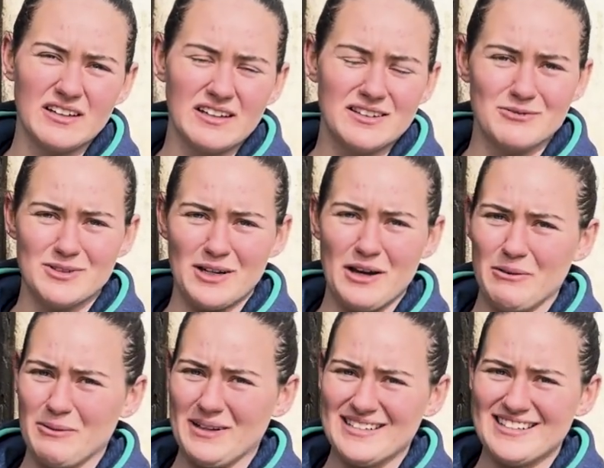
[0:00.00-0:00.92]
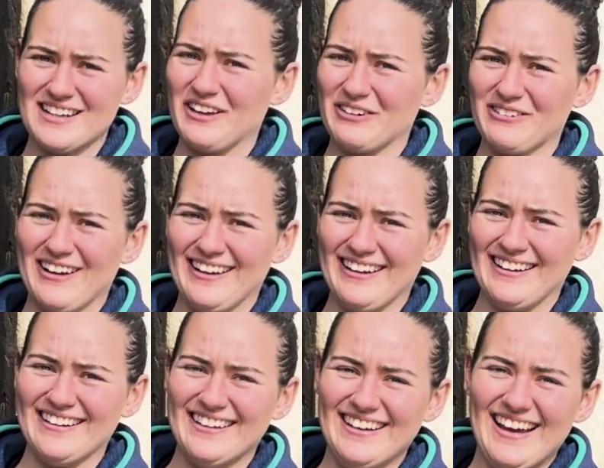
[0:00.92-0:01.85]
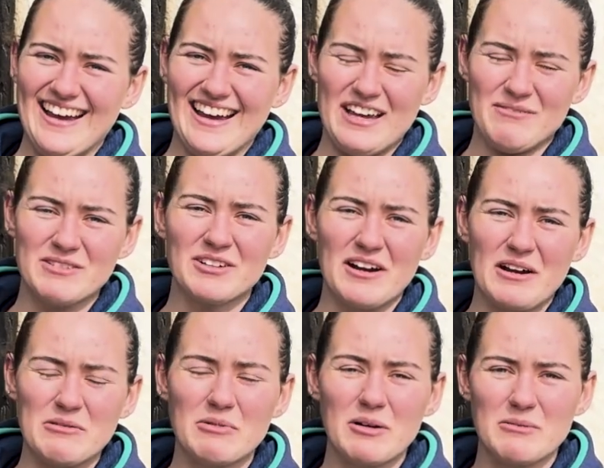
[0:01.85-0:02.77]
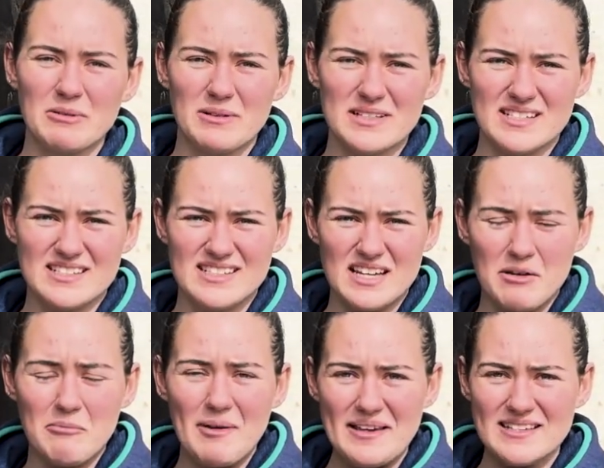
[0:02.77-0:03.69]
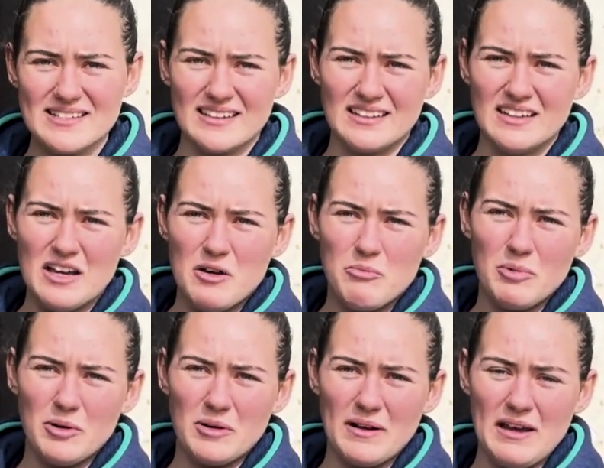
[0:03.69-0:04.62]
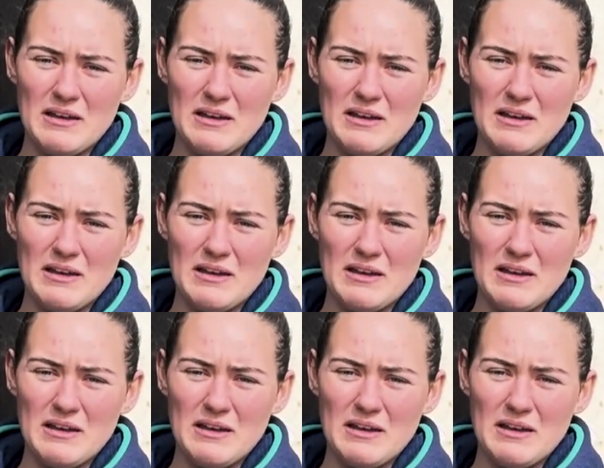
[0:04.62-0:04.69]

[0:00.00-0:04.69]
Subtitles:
Like there was a lot of wind, a lot of rain, and the ground probably wasn't amazing. But